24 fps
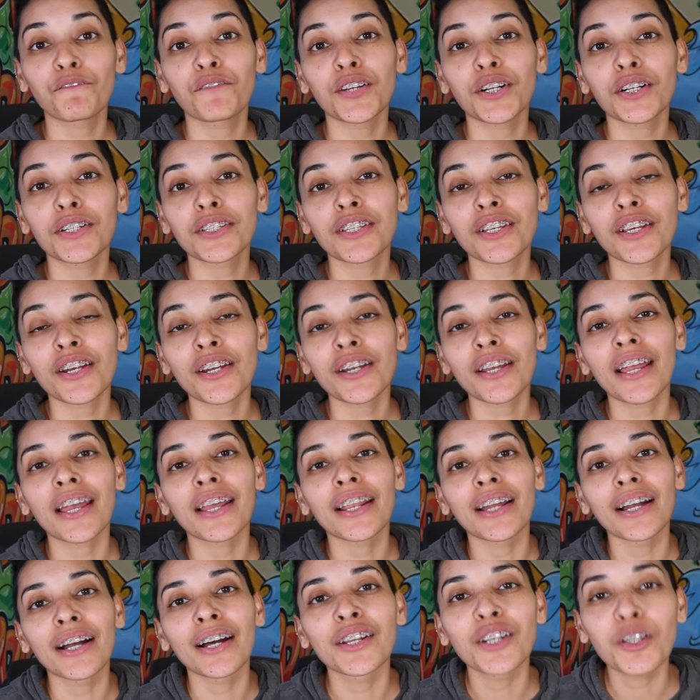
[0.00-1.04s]
filter
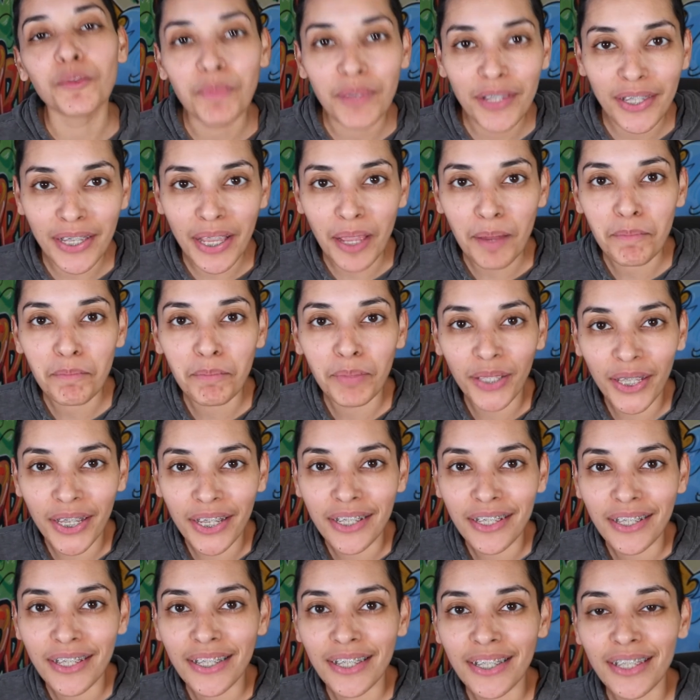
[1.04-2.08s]
and 100%
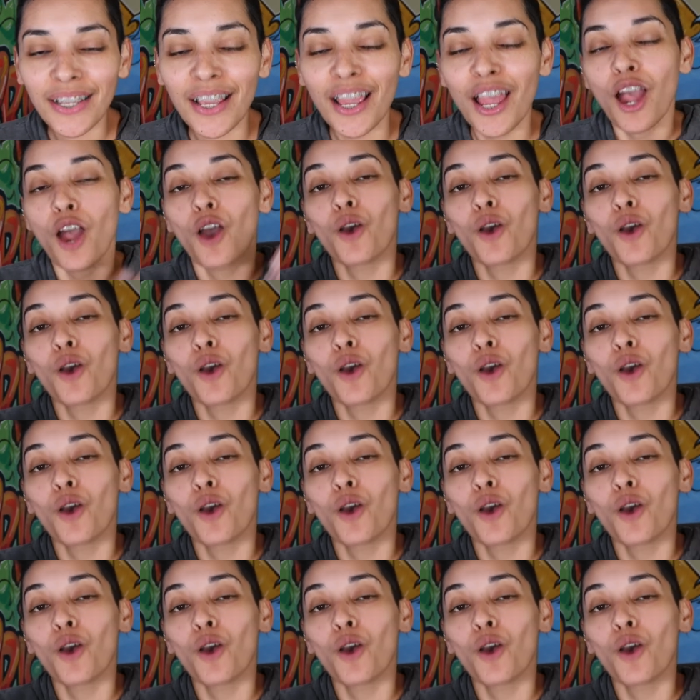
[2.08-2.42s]
bliss.